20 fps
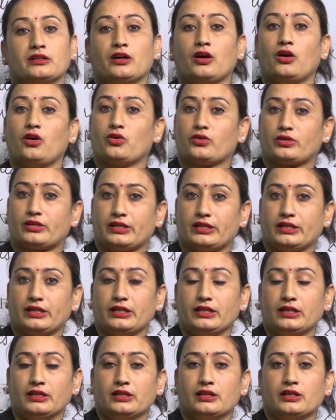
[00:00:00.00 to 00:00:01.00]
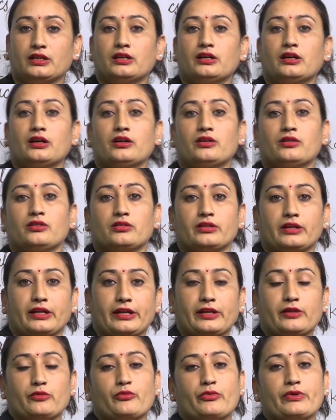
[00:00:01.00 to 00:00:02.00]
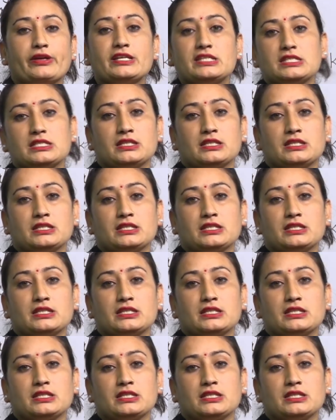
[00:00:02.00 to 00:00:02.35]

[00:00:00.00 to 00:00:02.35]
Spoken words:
okay, in which